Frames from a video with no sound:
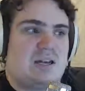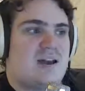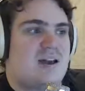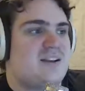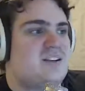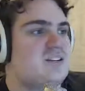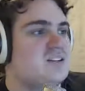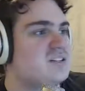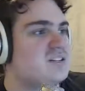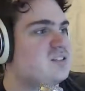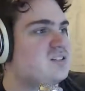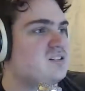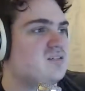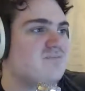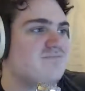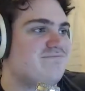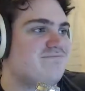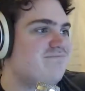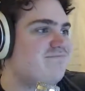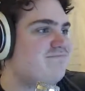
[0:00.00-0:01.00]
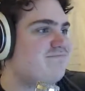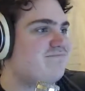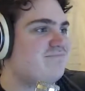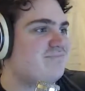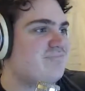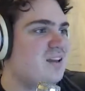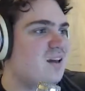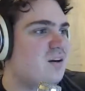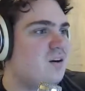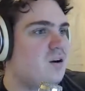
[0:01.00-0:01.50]
I
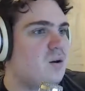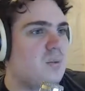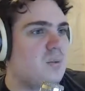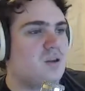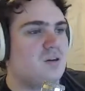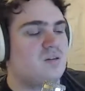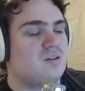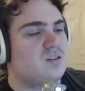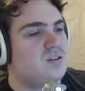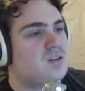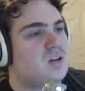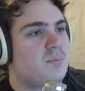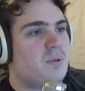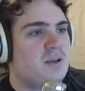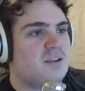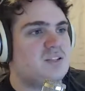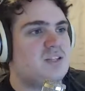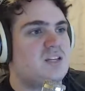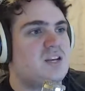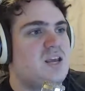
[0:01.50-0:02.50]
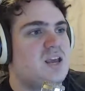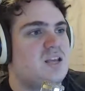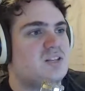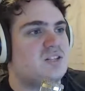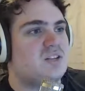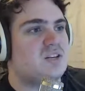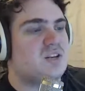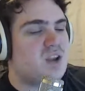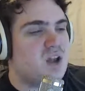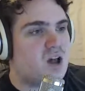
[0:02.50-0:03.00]
don't know, man. Complexity has
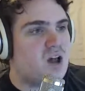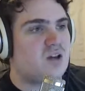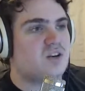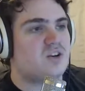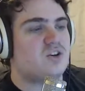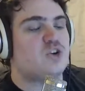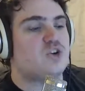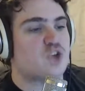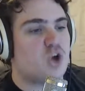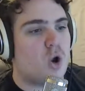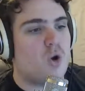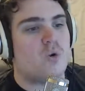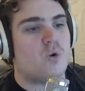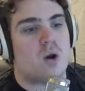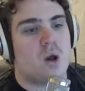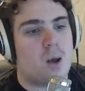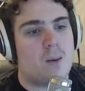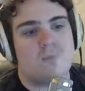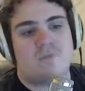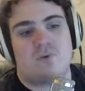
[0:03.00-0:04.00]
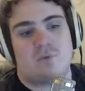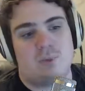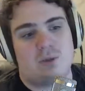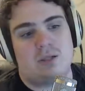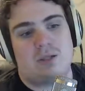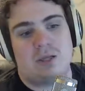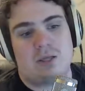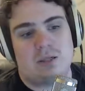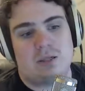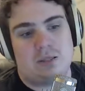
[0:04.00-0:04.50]
not shown up for me
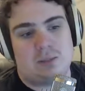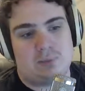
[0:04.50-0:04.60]
lately.